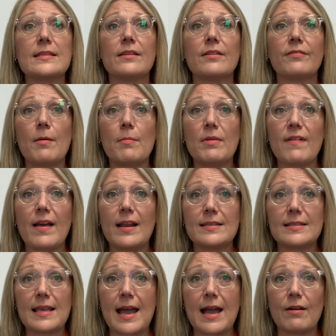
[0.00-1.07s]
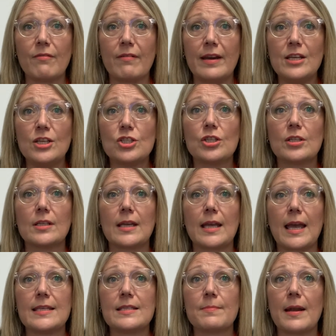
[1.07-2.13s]
the family violence outreach,
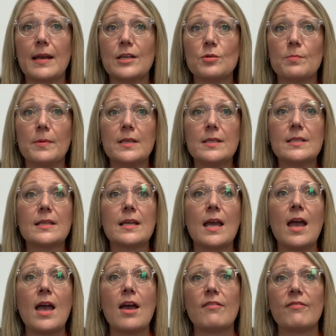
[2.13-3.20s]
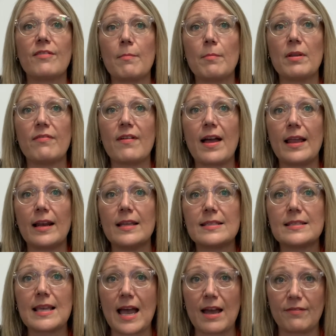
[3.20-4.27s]
case management, family
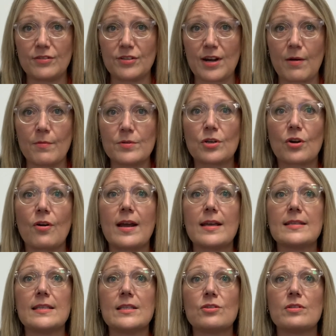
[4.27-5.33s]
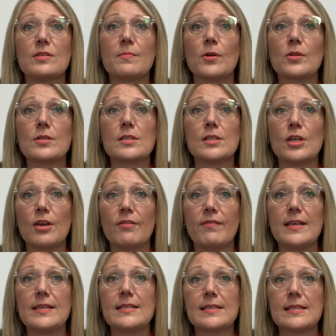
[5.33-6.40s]
violence after hours crisis response
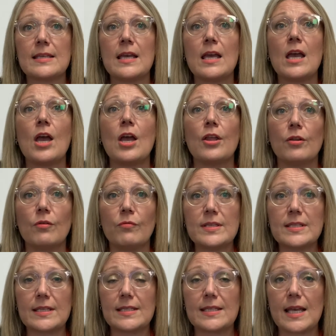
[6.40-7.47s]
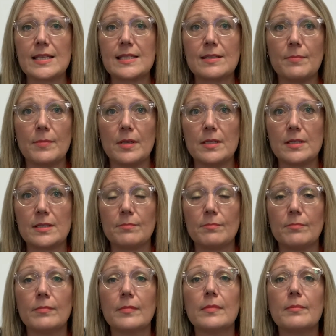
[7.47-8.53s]
service, the risk assessment
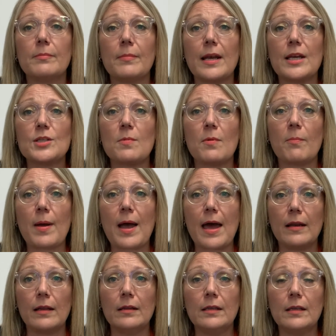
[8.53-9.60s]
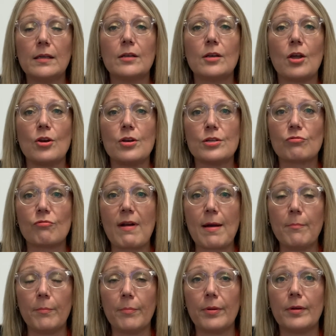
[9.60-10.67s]
management panel known as
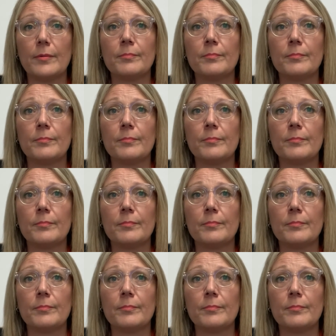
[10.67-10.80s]
RAMP,